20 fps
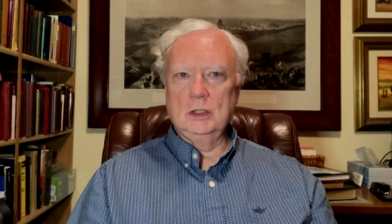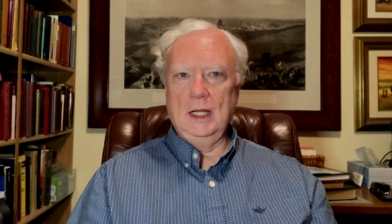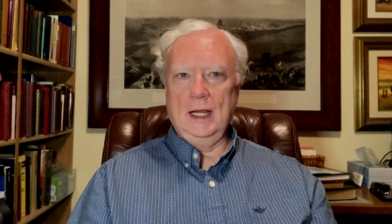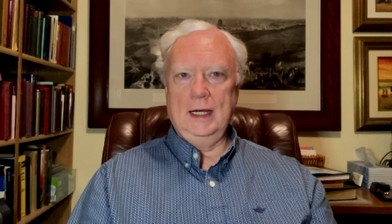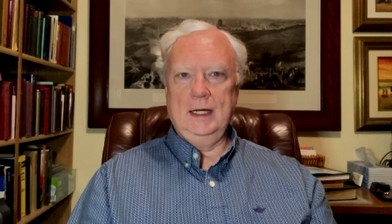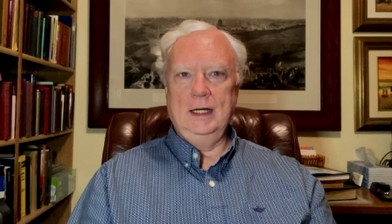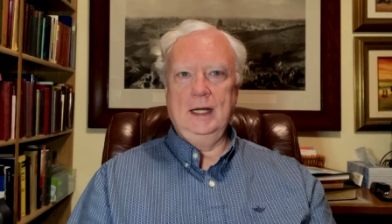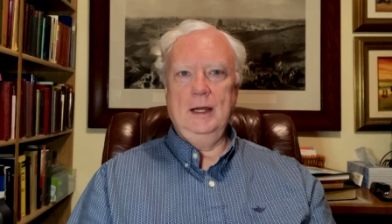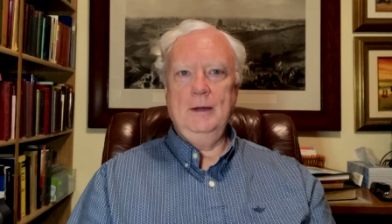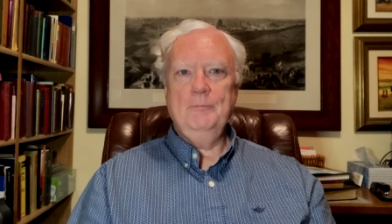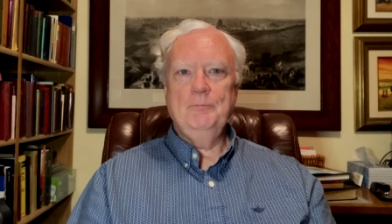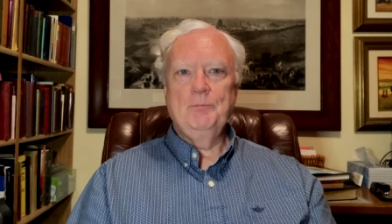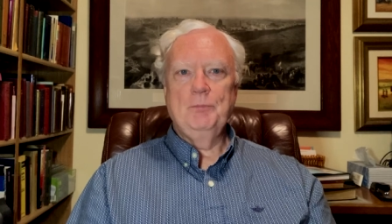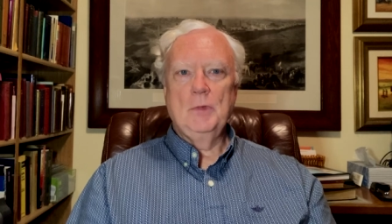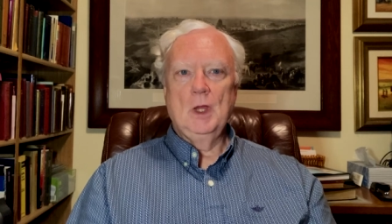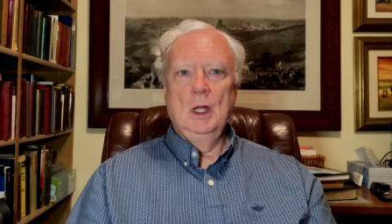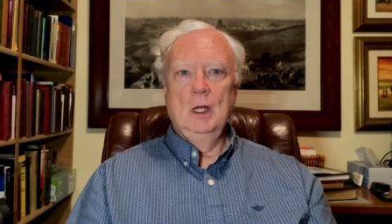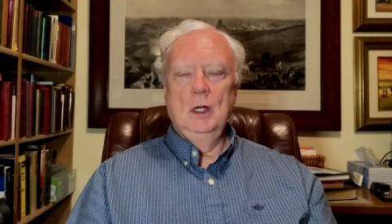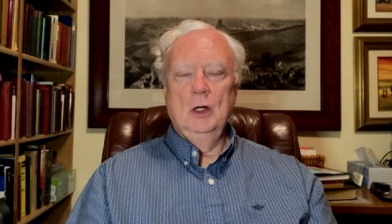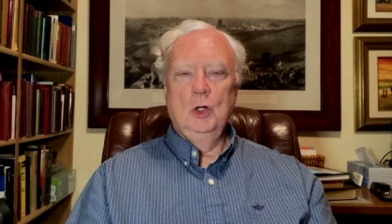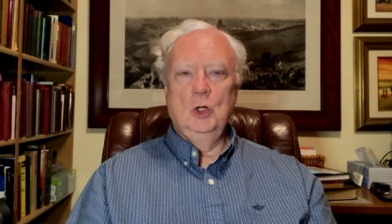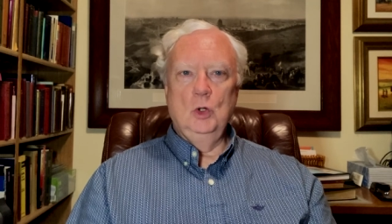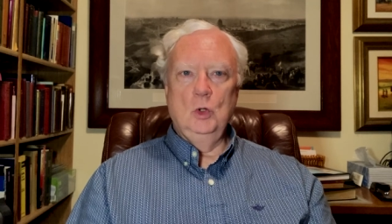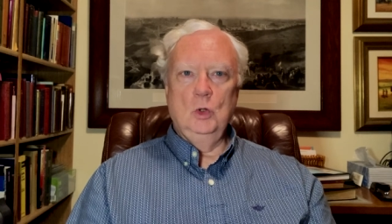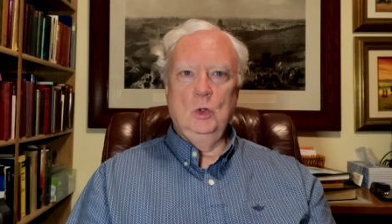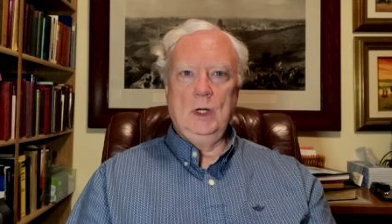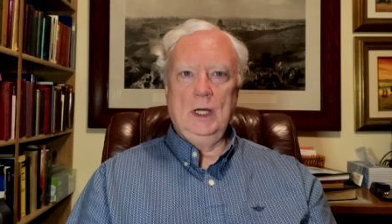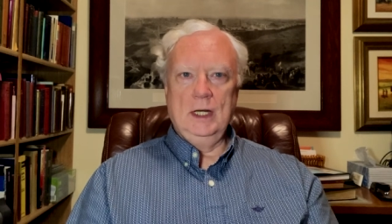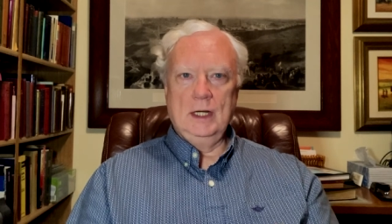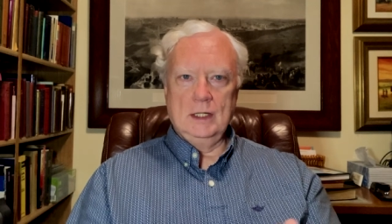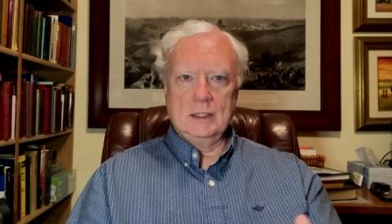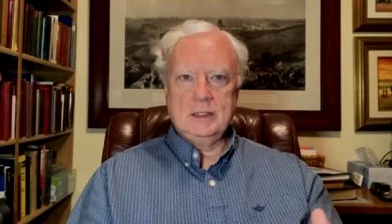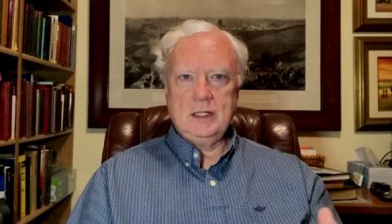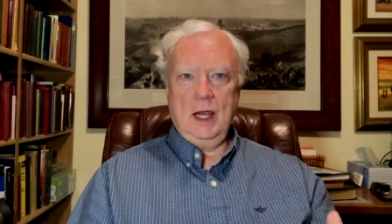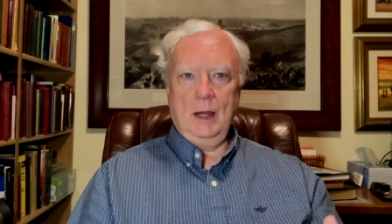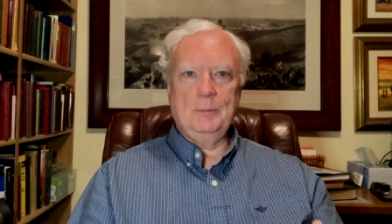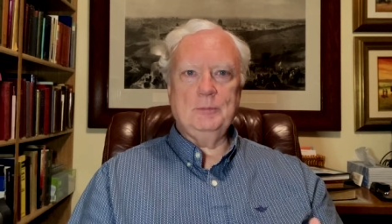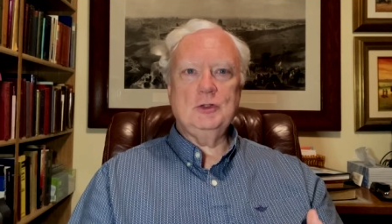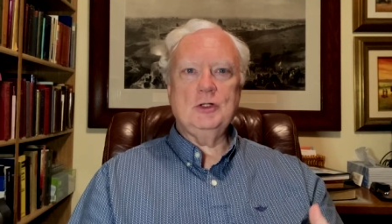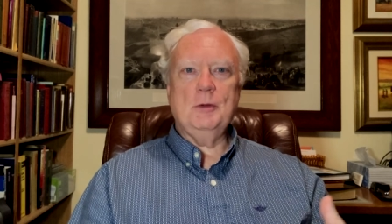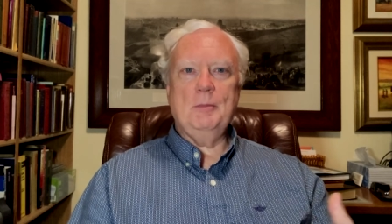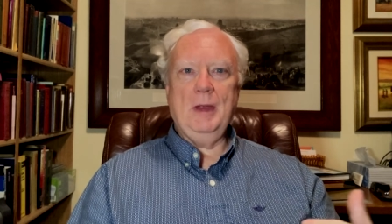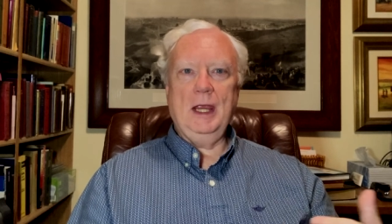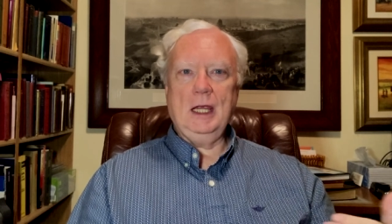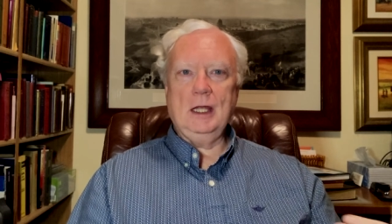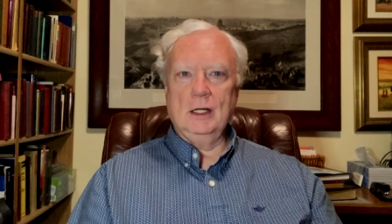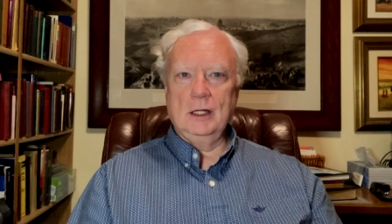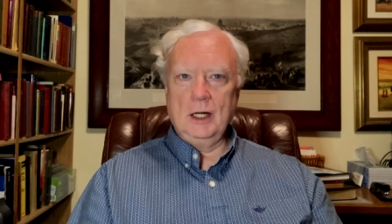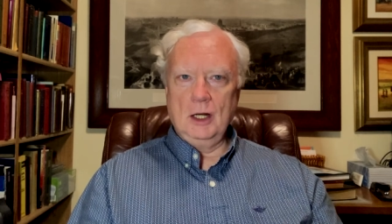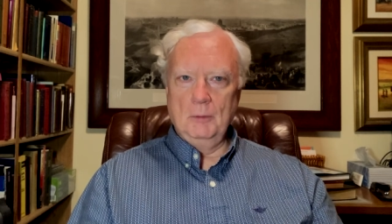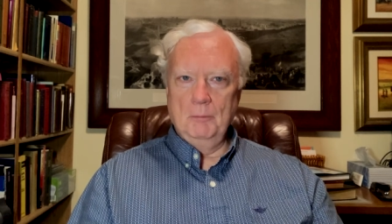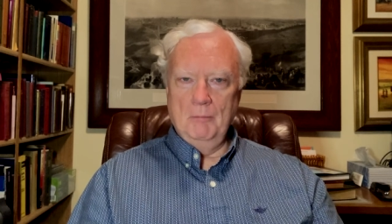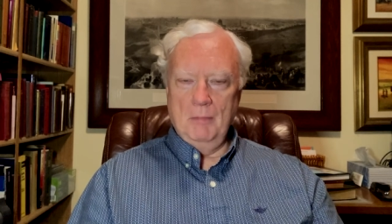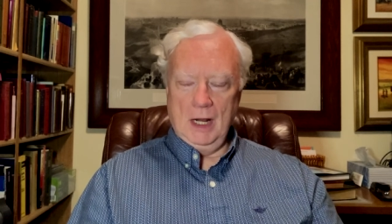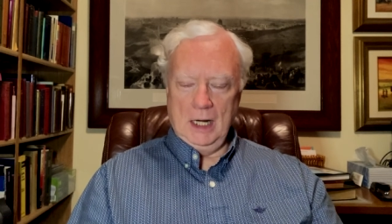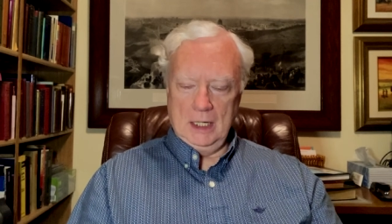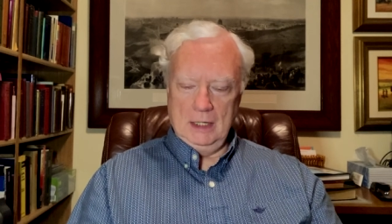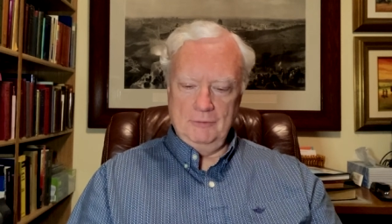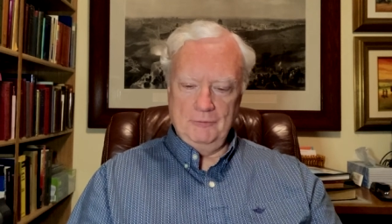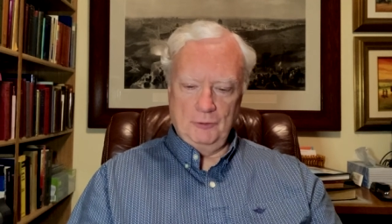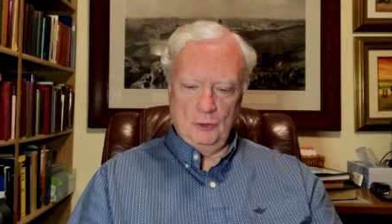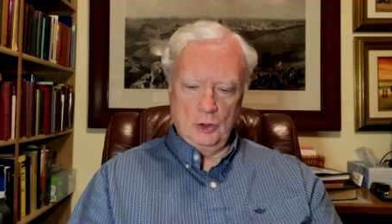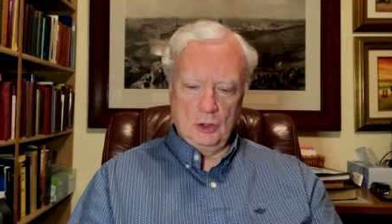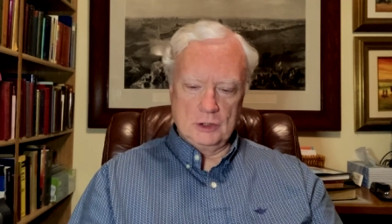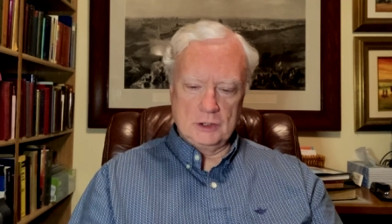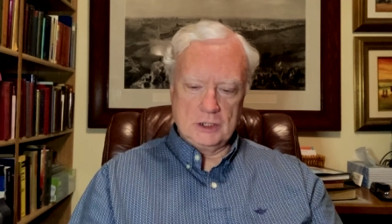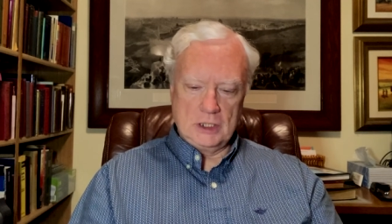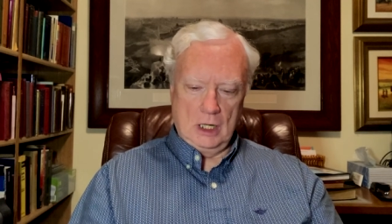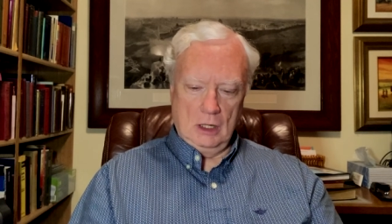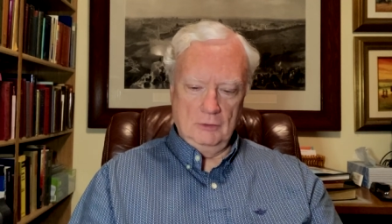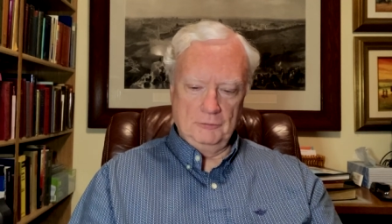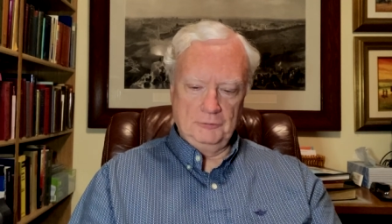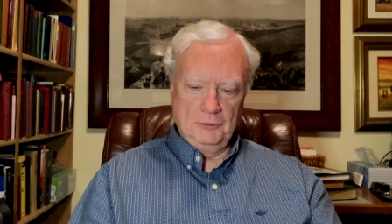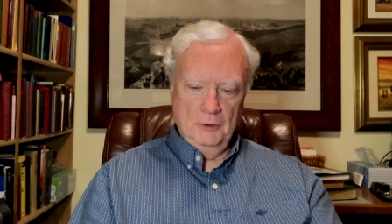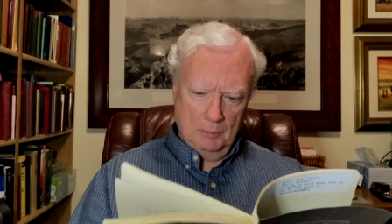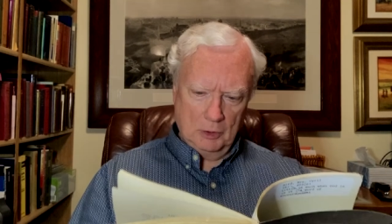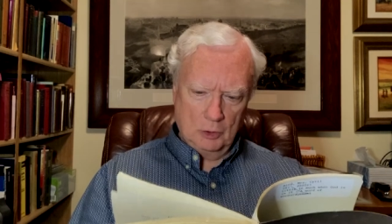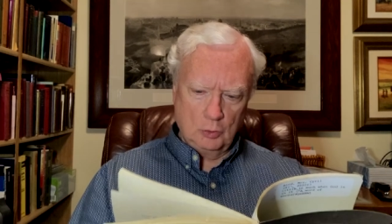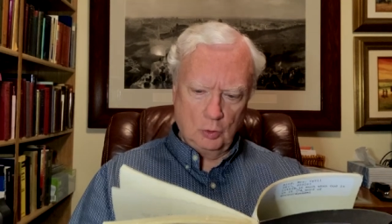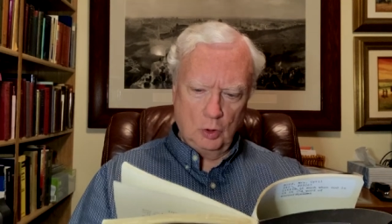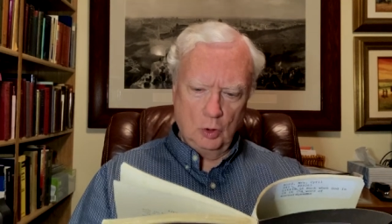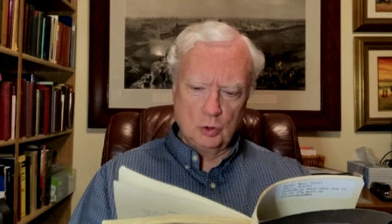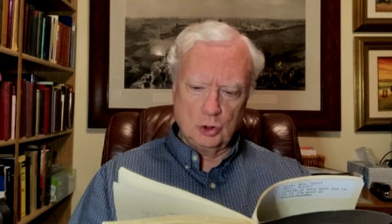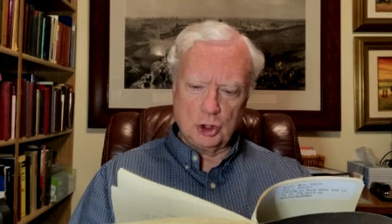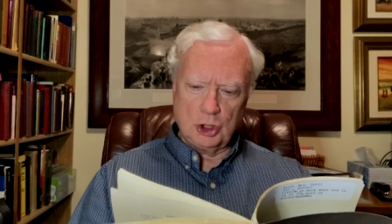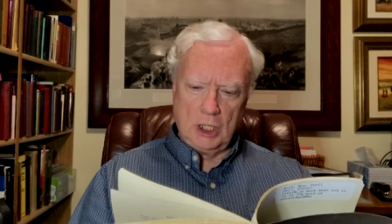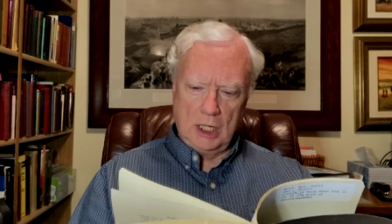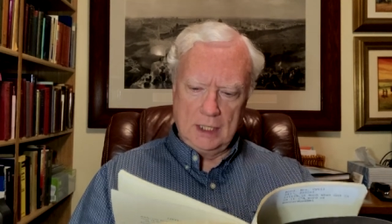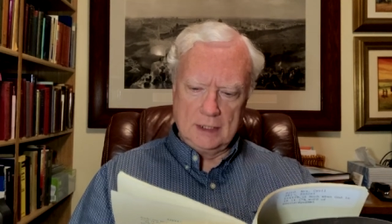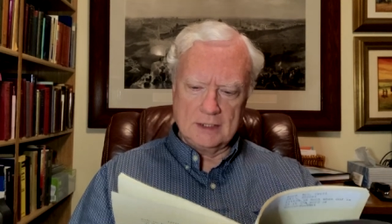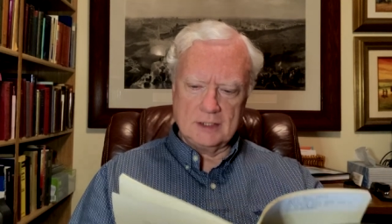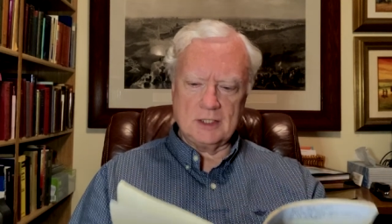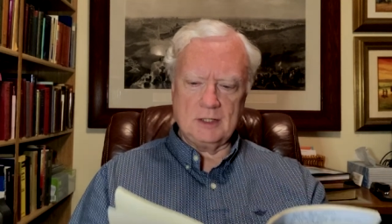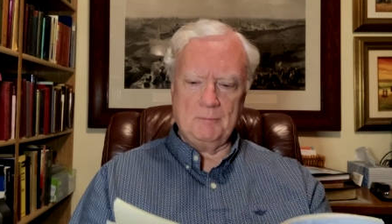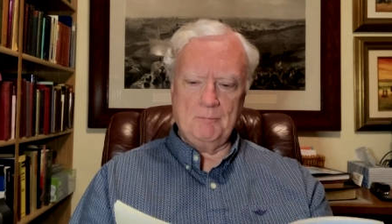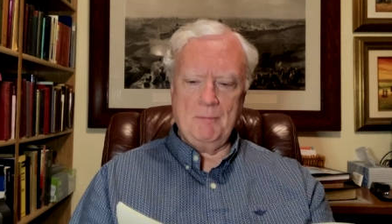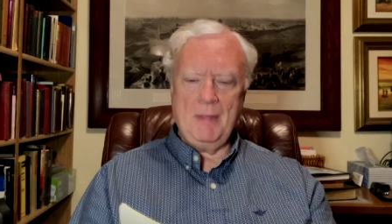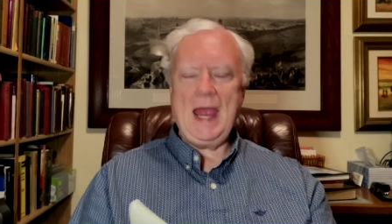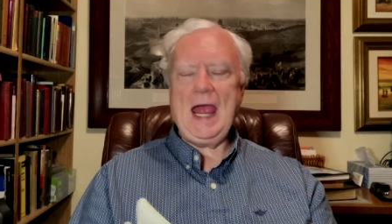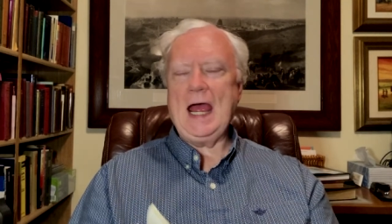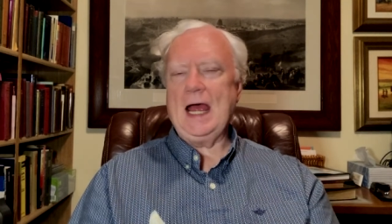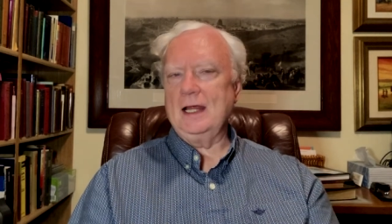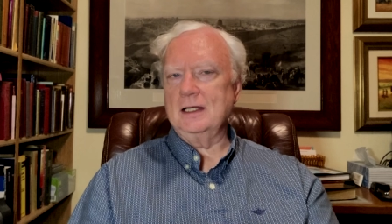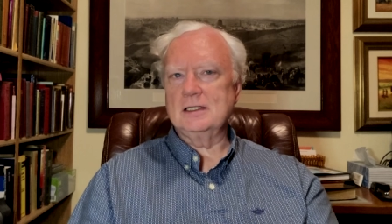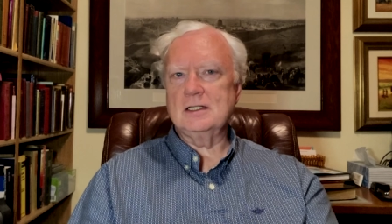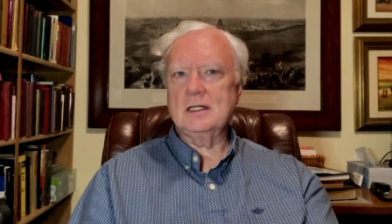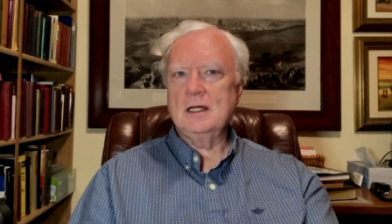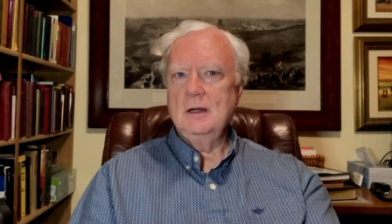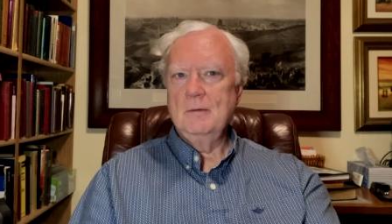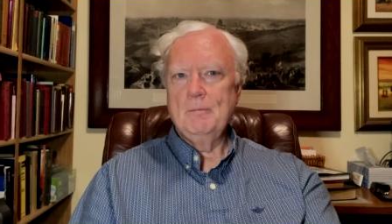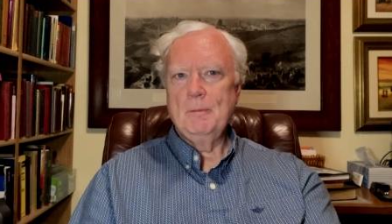lady, who, in attempt to make a little money for herself, crocheted some mats.